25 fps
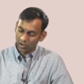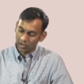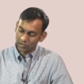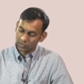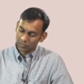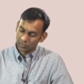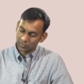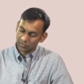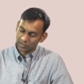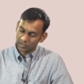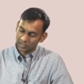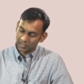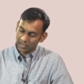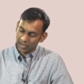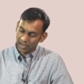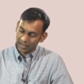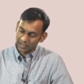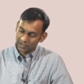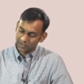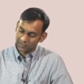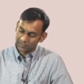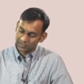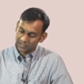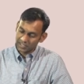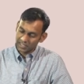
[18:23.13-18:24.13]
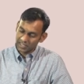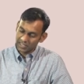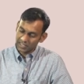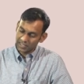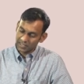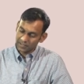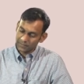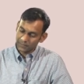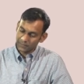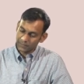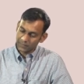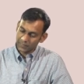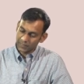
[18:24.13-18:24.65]
1 over chi of t
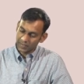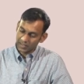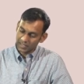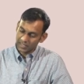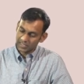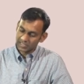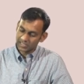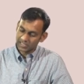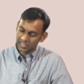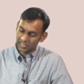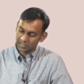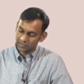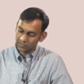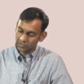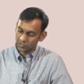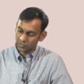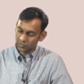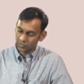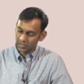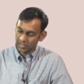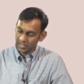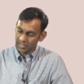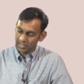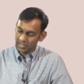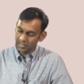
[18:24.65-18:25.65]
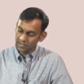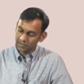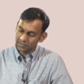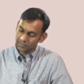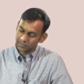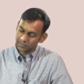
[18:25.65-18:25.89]
is equal to E